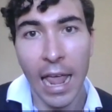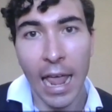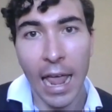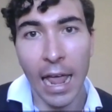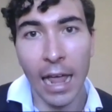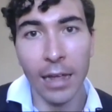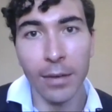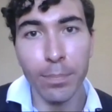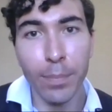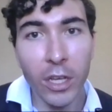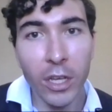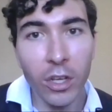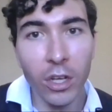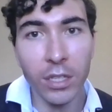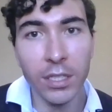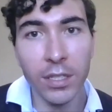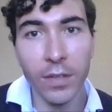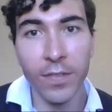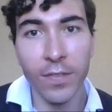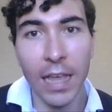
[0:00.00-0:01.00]
And
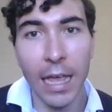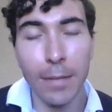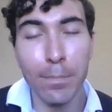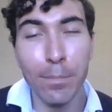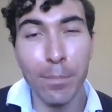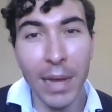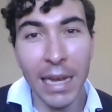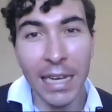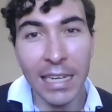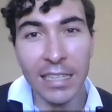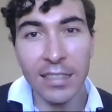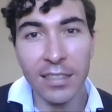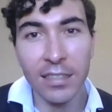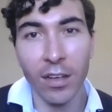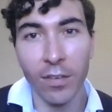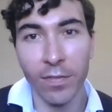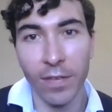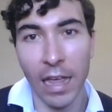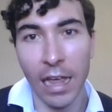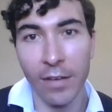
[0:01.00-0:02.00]
because of that, many
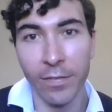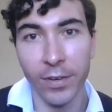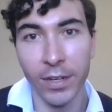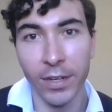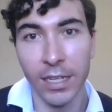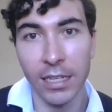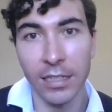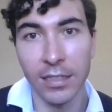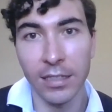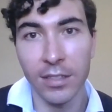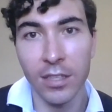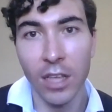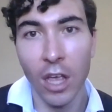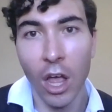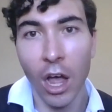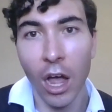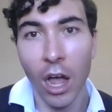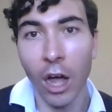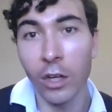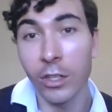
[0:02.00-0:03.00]
South Africans
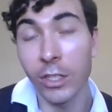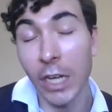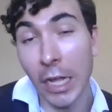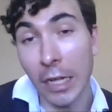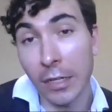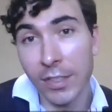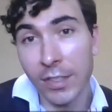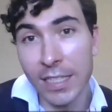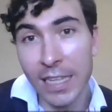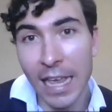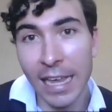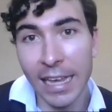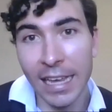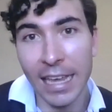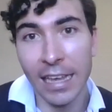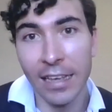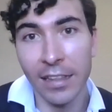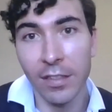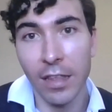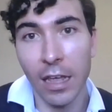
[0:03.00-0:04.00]
are now
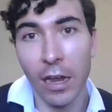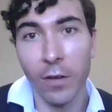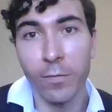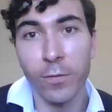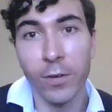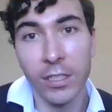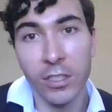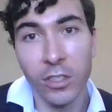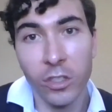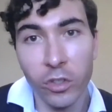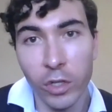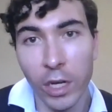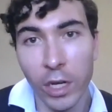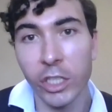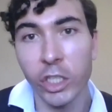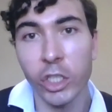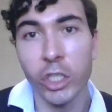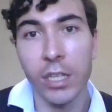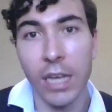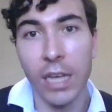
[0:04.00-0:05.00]
taking their
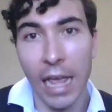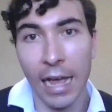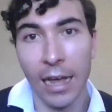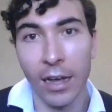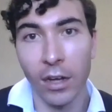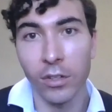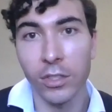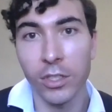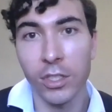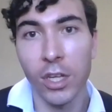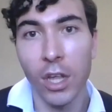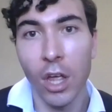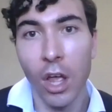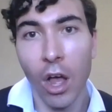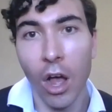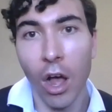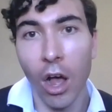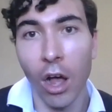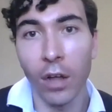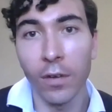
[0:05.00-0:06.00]
frustration out
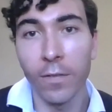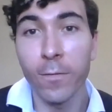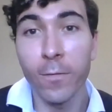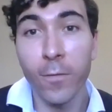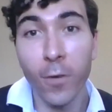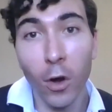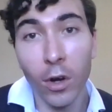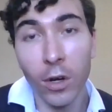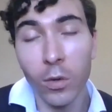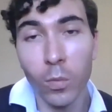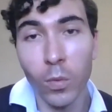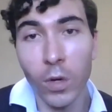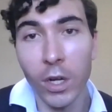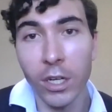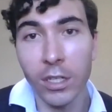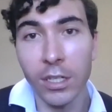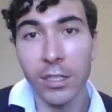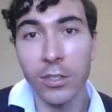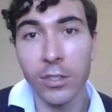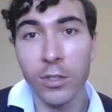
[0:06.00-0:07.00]
on foreign
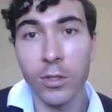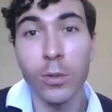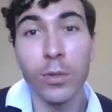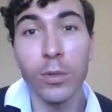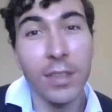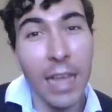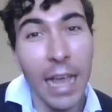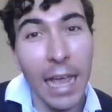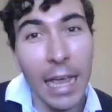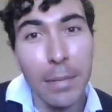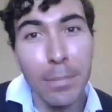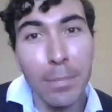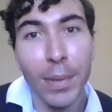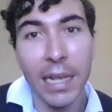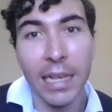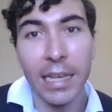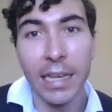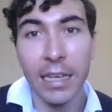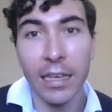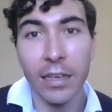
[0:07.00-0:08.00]
workers who they
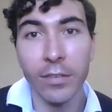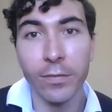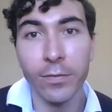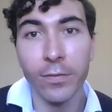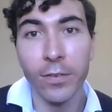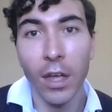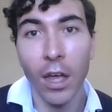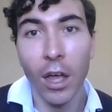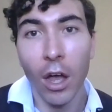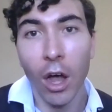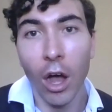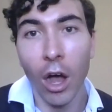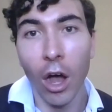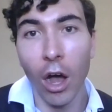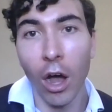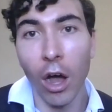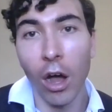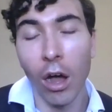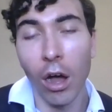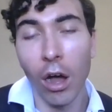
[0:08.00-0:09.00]
believe
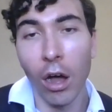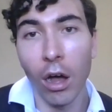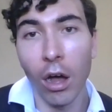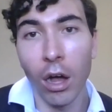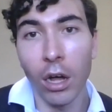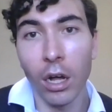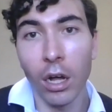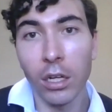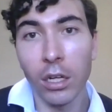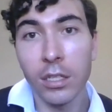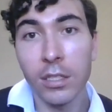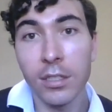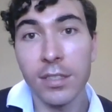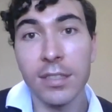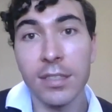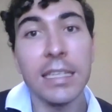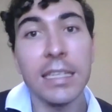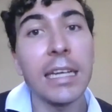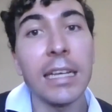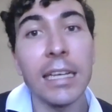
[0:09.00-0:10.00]
are
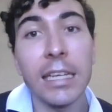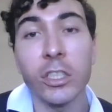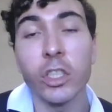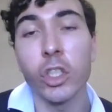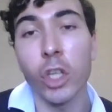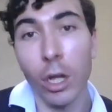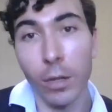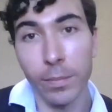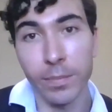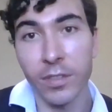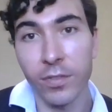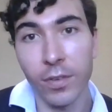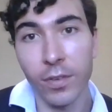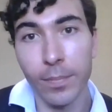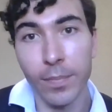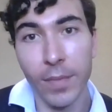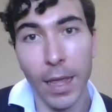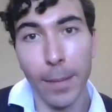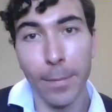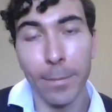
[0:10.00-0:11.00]
stealing jobs from
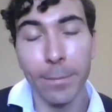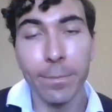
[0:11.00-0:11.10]
them.